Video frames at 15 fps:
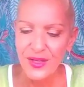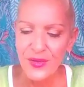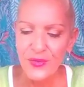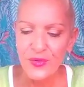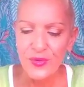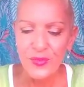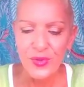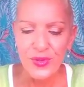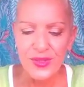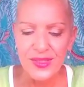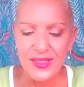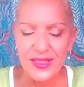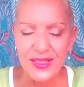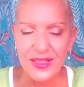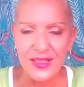Through
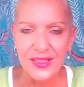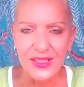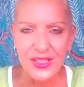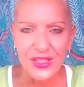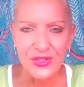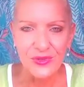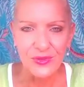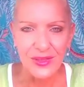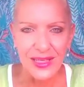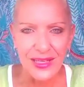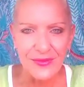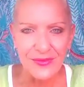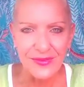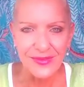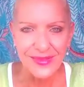mercy and unconditional
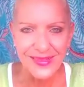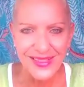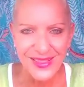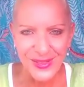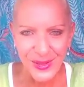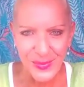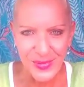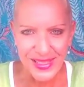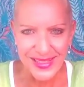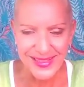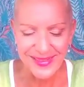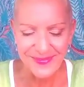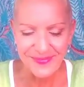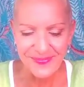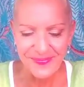love, so be
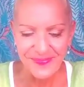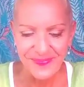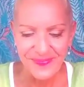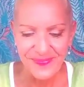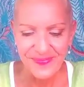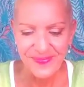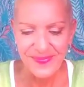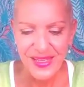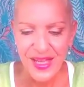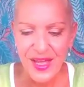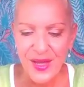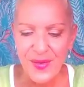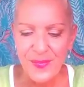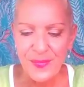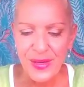it.
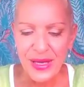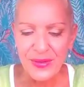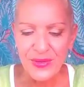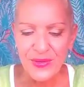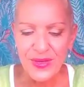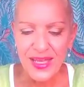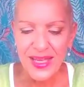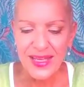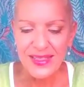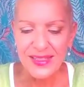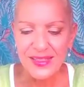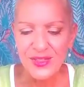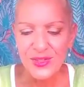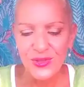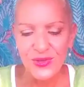Bow your head
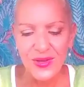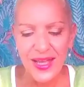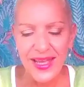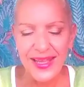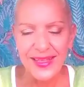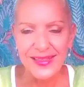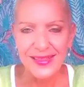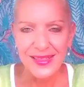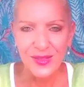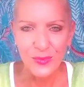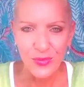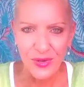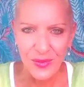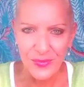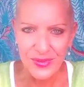to your hands in
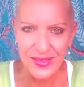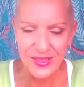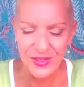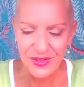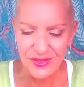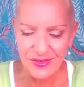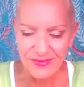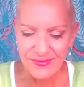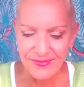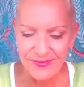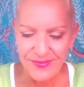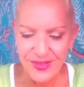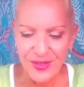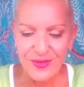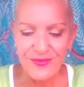prayer position.
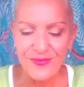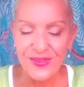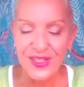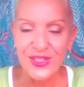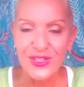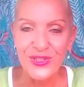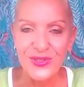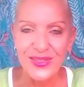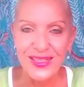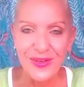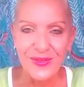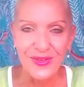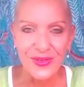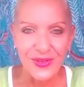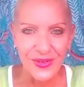you have finished your
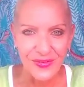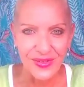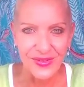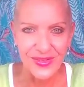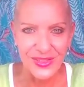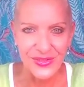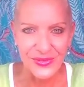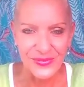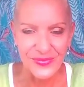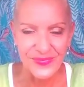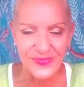sacred honoring ritual.